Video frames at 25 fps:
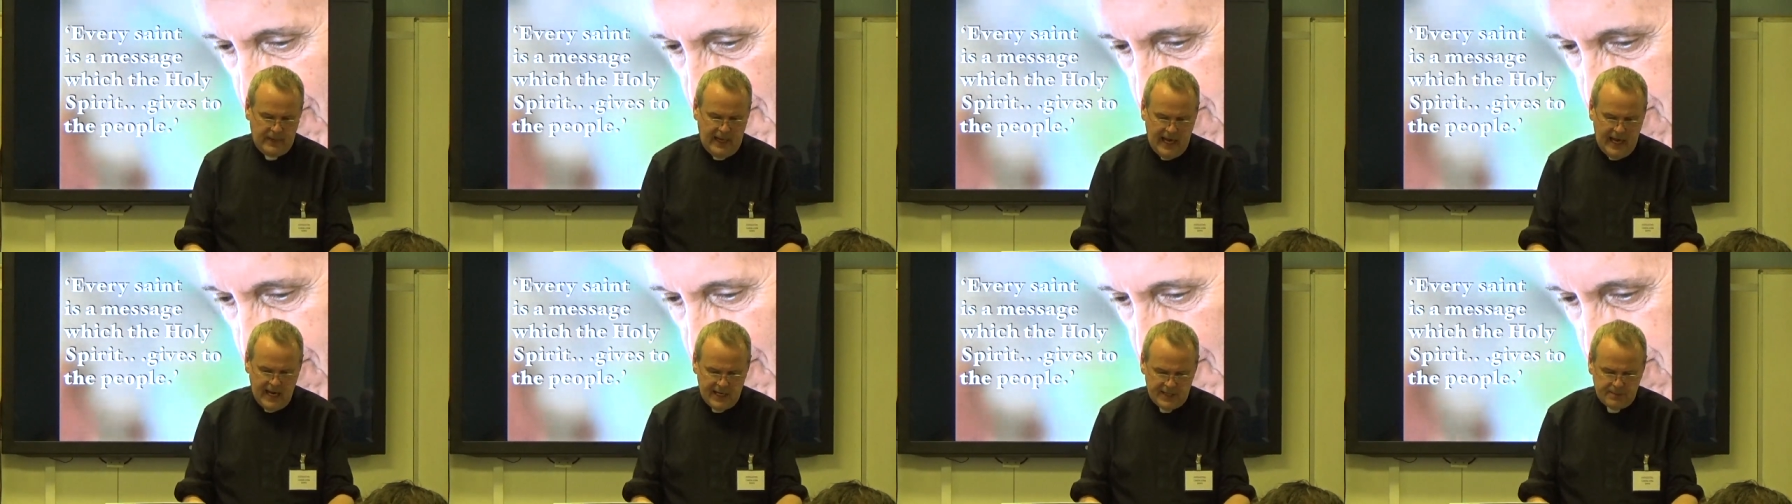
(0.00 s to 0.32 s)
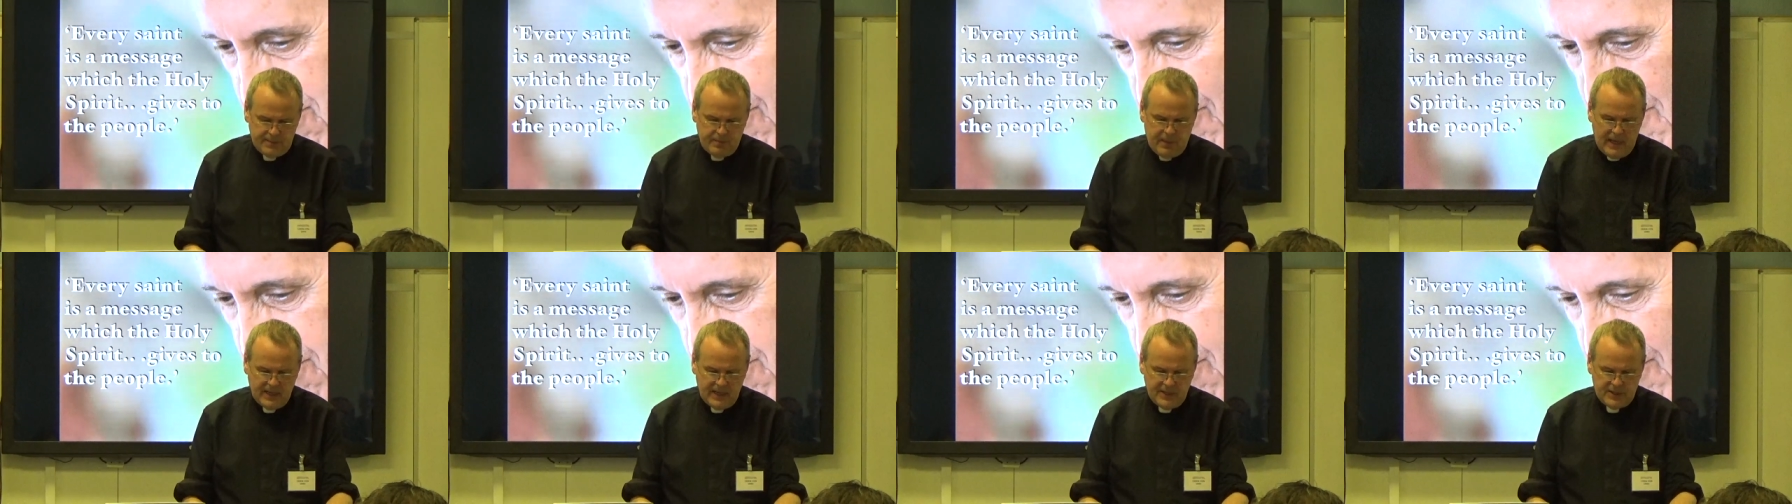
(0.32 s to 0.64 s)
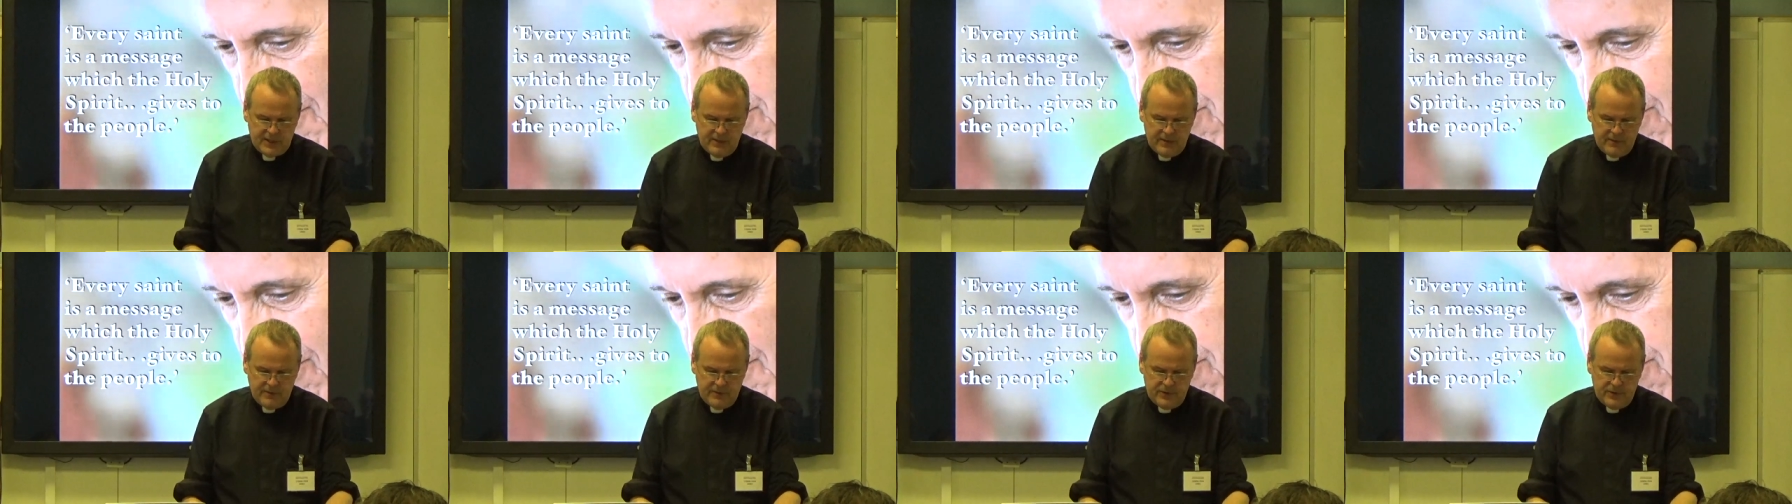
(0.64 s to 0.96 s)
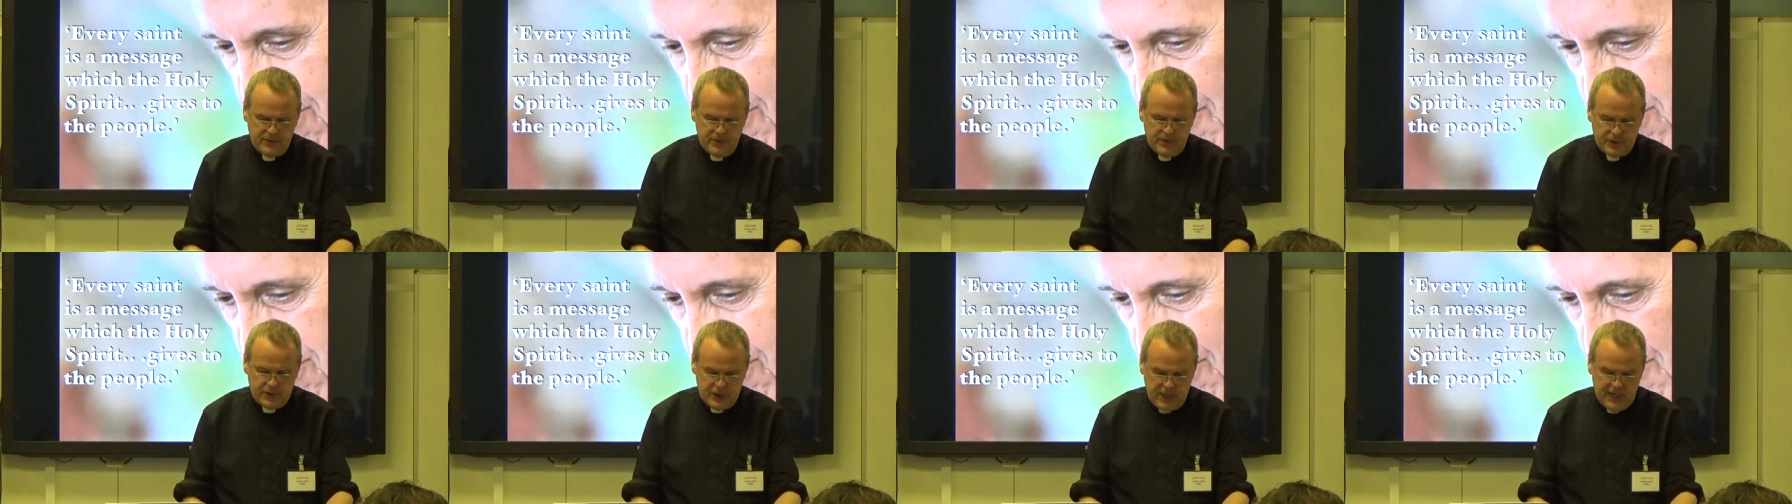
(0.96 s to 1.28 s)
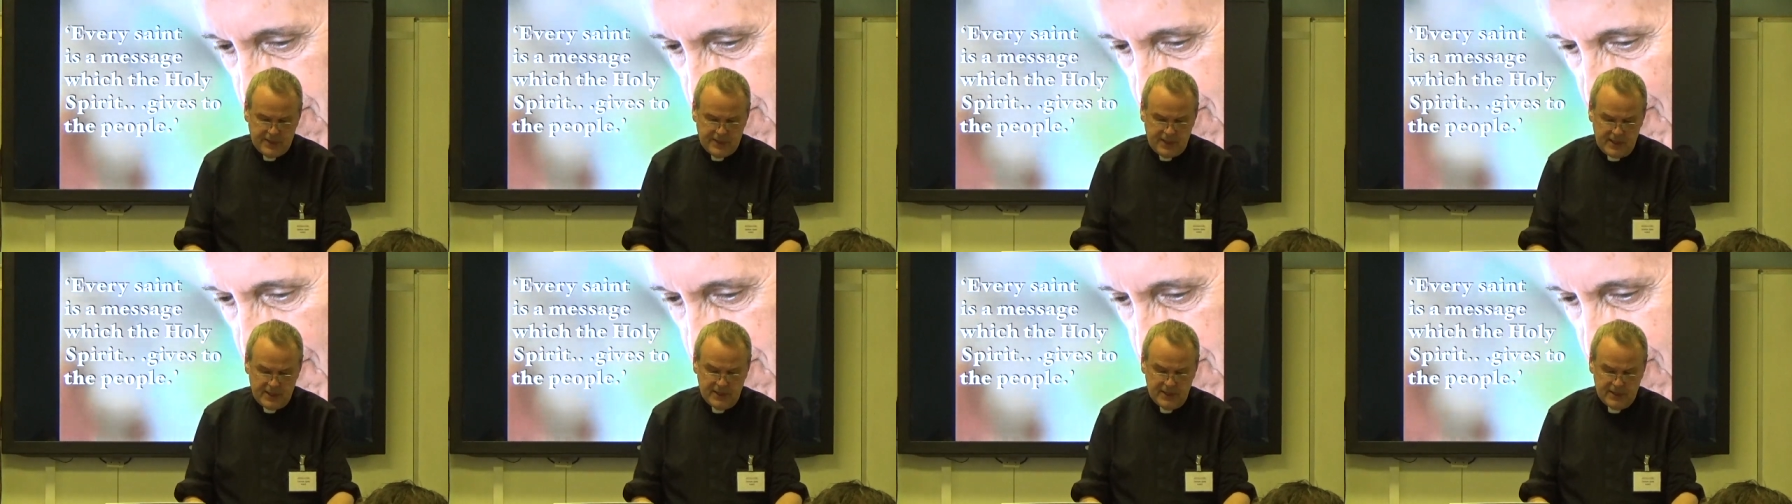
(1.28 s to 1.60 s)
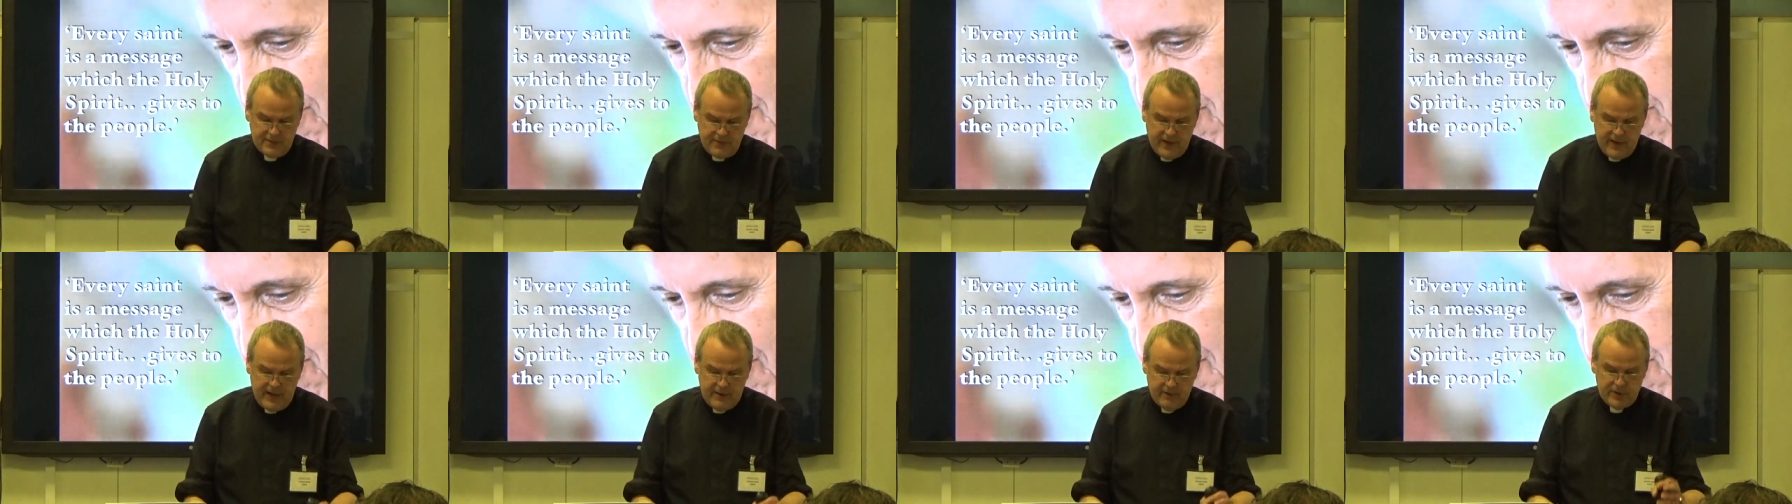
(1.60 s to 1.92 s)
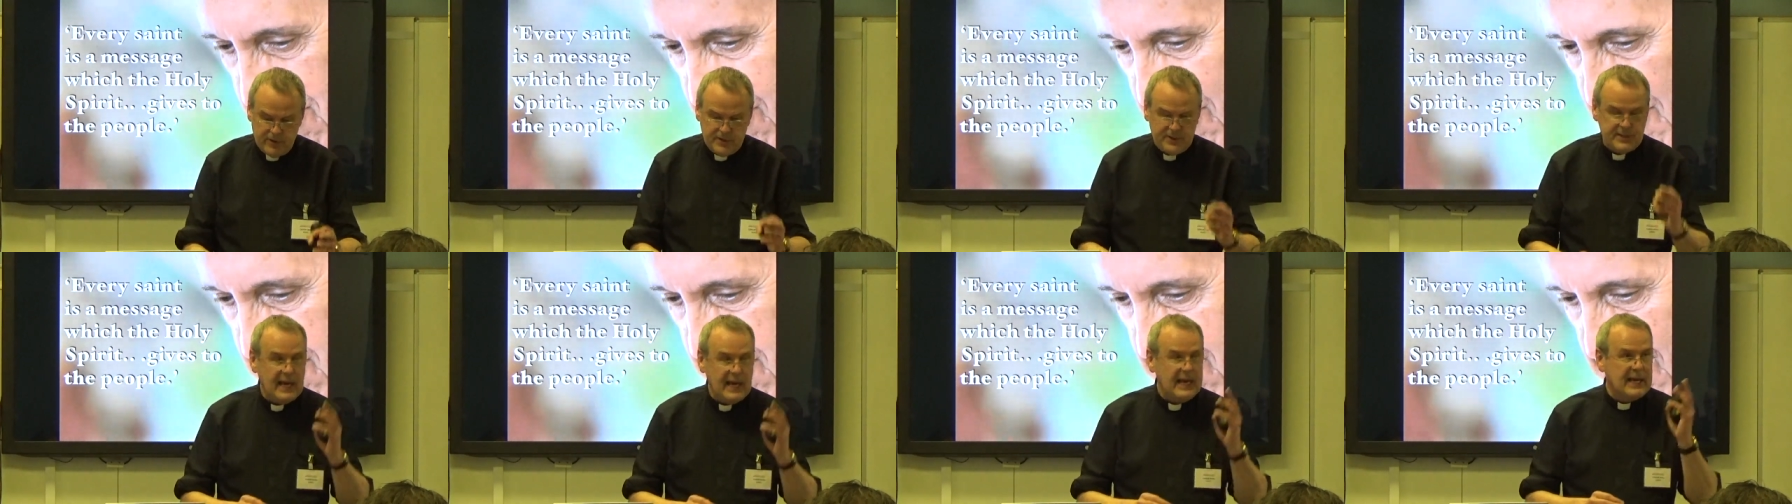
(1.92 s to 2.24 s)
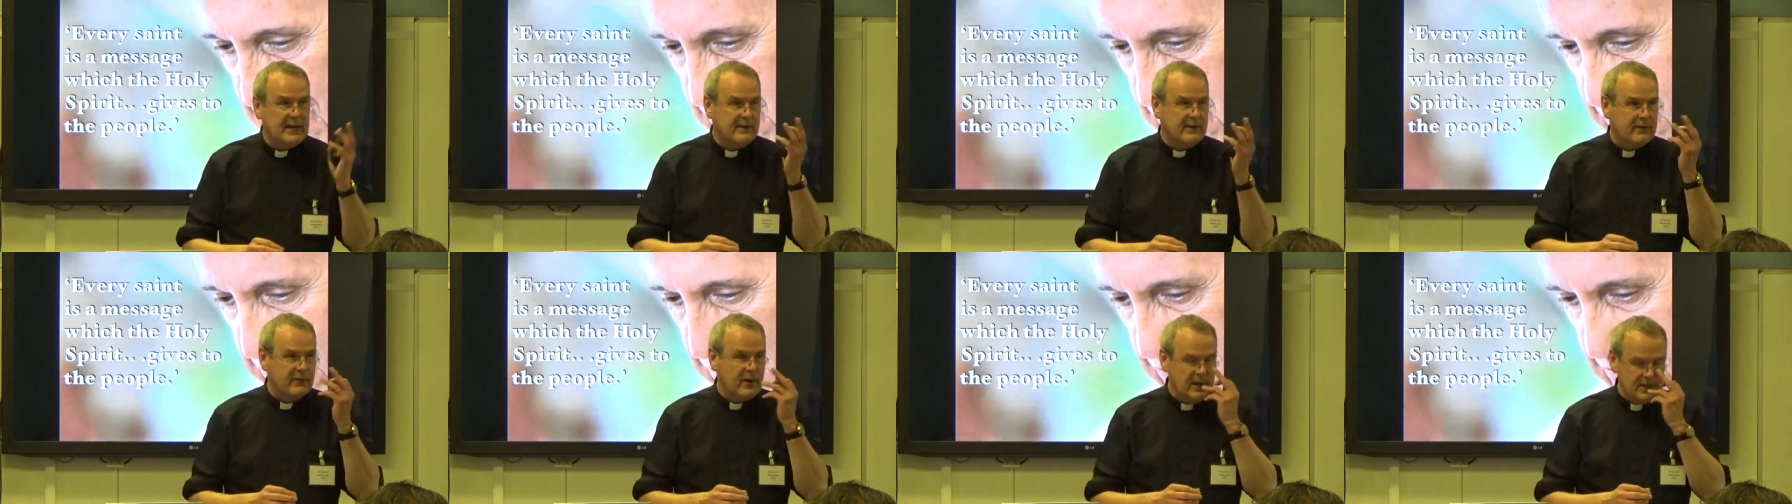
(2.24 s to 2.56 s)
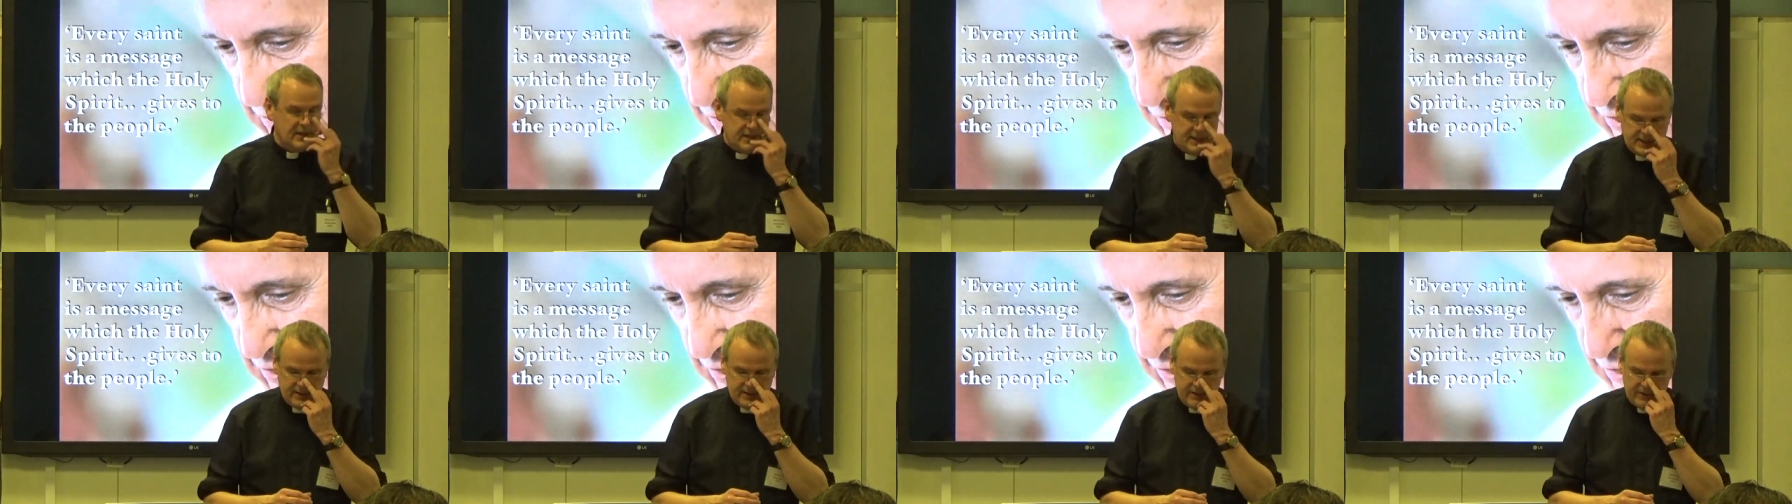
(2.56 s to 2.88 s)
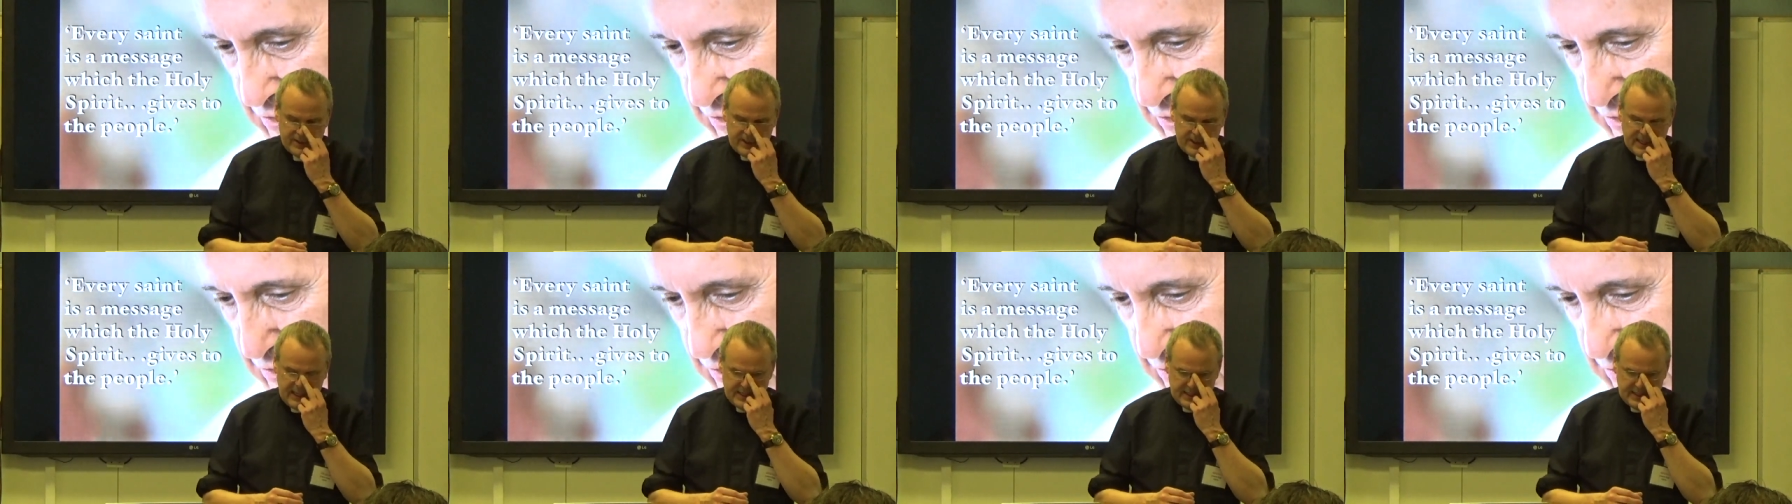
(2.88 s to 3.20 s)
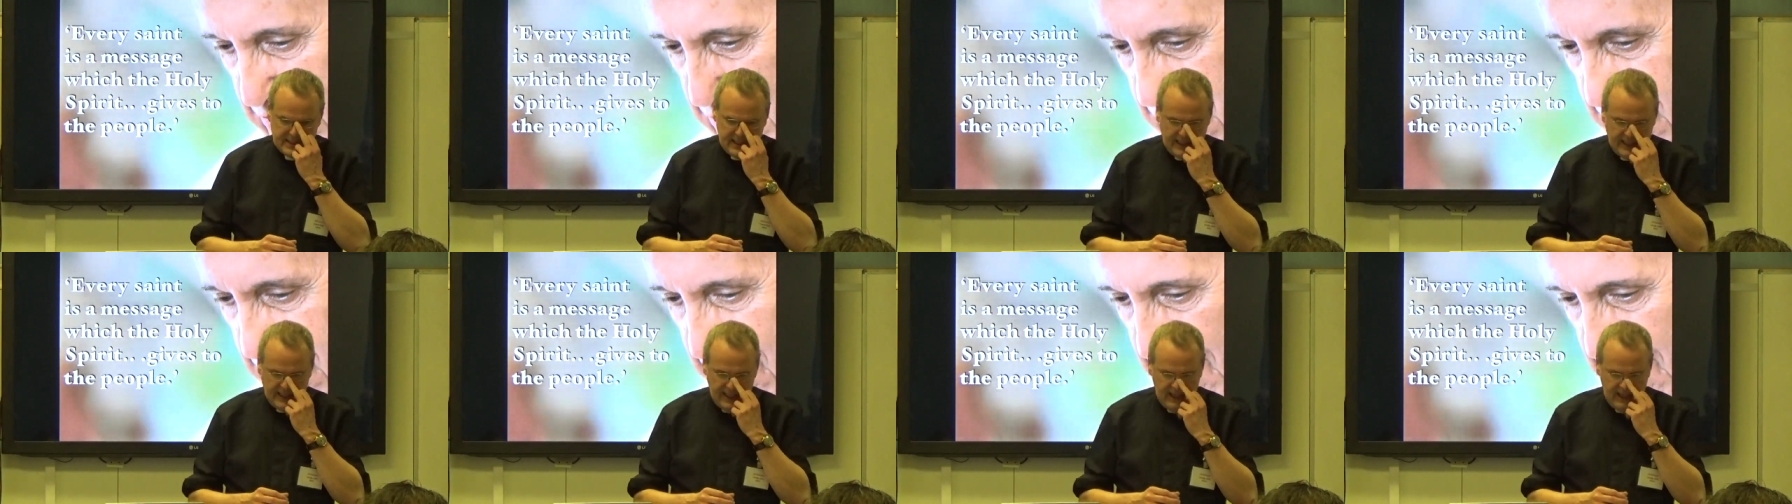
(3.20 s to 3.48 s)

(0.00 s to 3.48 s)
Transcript: aspects of Chesterton's favourite saint, Francis of Assisi,